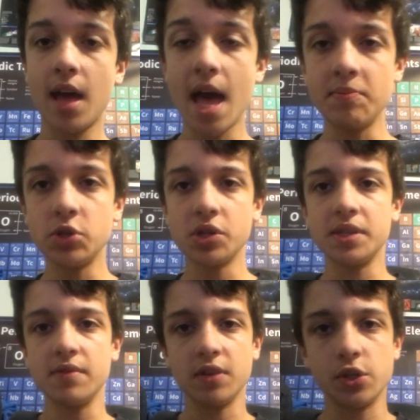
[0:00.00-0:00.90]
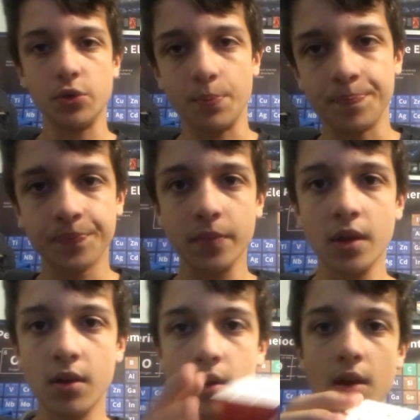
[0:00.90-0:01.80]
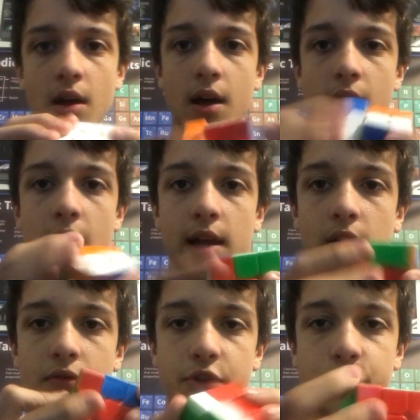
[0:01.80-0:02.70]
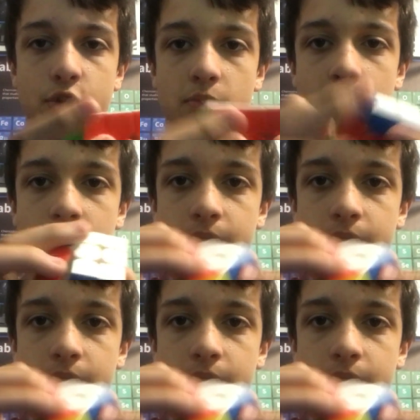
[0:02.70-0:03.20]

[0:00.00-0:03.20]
MGCP 2. I love this cube.